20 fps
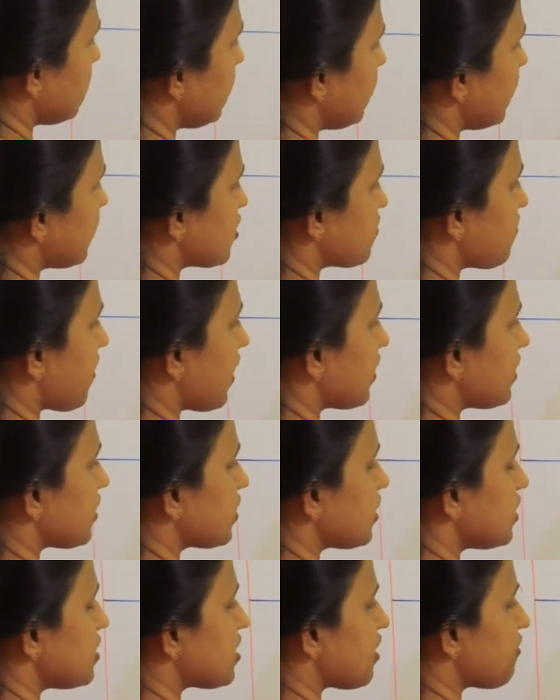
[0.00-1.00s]
the dust
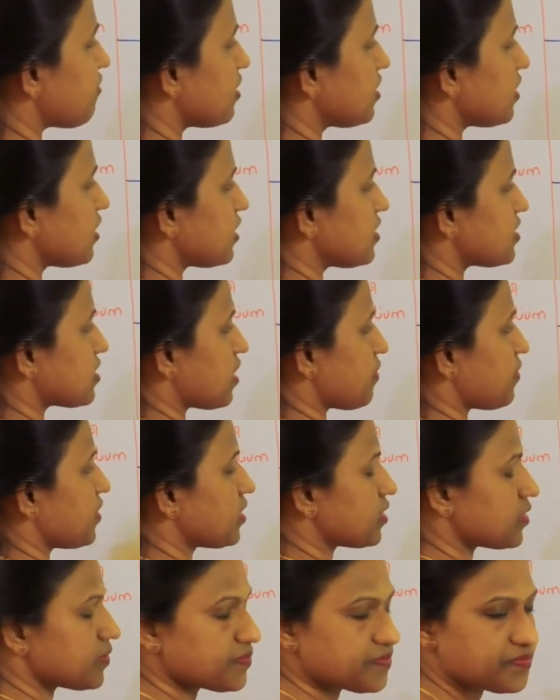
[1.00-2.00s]
particles, everything is
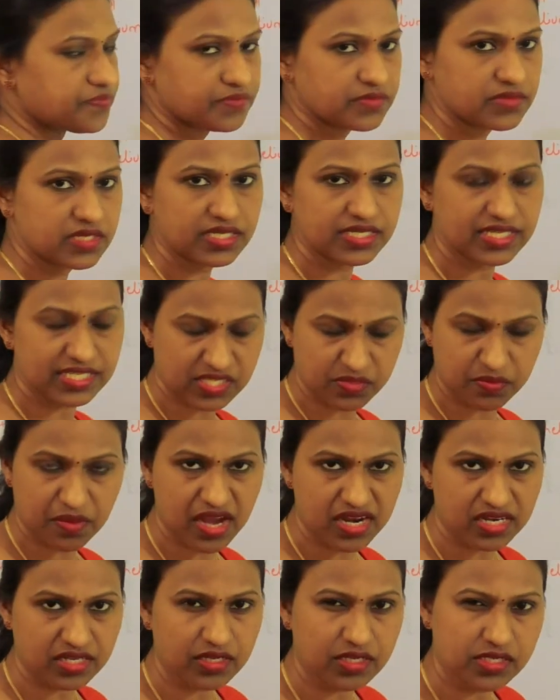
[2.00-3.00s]
coming. Dust
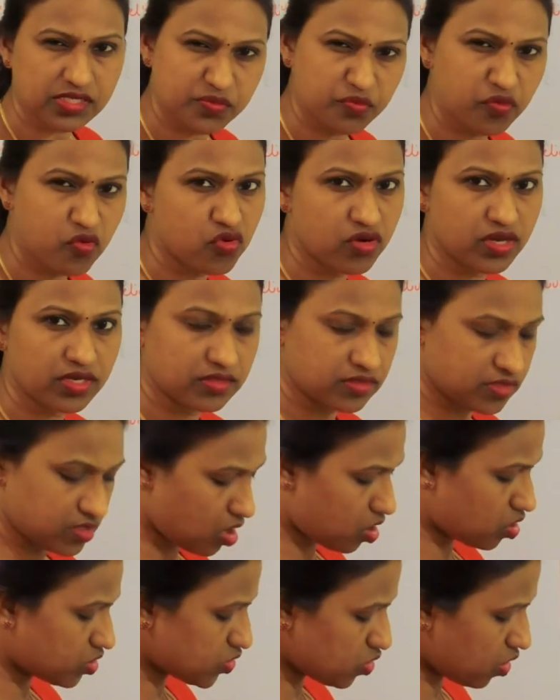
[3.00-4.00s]
particles, pollen,
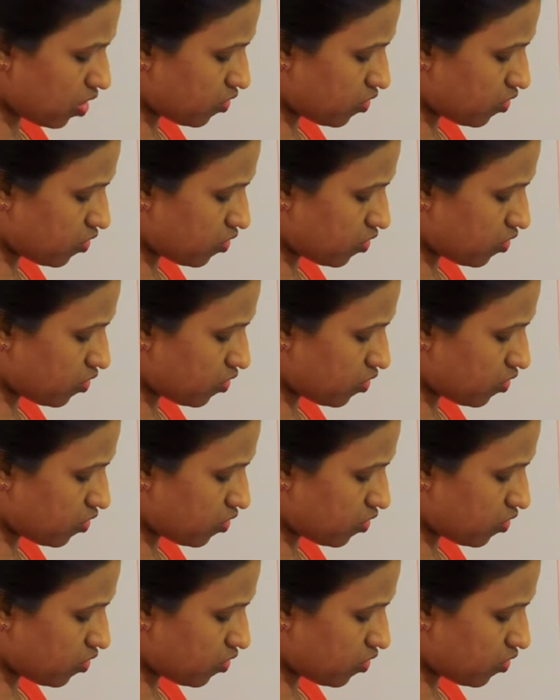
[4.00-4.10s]
also